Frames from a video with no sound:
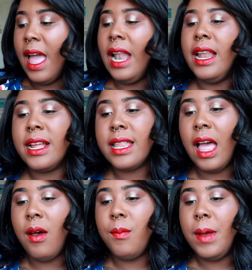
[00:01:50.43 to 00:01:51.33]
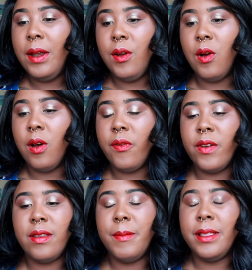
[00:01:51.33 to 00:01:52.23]
I looked out my door
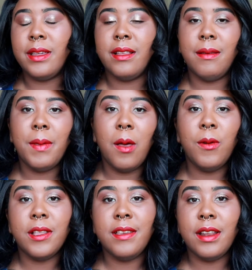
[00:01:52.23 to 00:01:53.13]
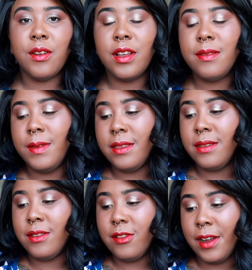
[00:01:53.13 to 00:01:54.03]
for some reason because the bell went to see the
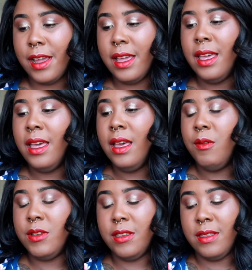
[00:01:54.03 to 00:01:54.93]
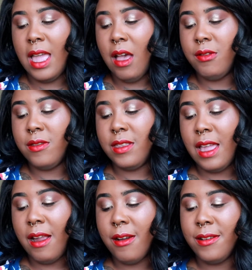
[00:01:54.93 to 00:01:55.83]
Christmas tree, which is
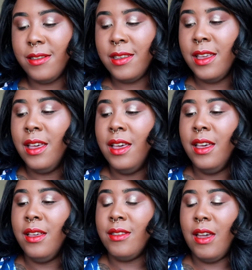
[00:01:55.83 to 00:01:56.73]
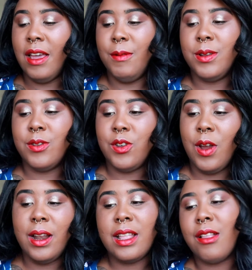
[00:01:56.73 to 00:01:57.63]
downstairs. So I went to a
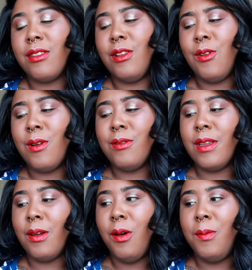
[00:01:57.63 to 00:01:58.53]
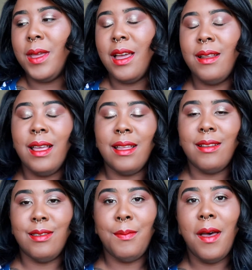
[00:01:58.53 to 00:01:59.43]
store, I looked out the door and I was like, oh my god,
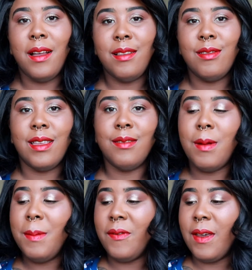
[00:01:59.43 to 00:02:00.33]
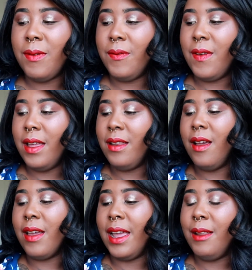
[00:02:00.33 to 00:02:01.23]
there's a box. I was like, it's from my
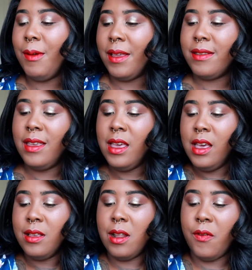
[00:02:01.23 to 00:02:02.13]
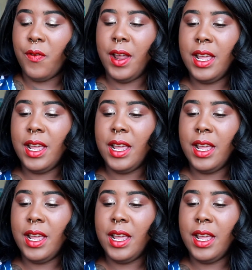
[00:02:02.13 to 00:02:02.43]
FabFitFun. Okay, anyways. So a free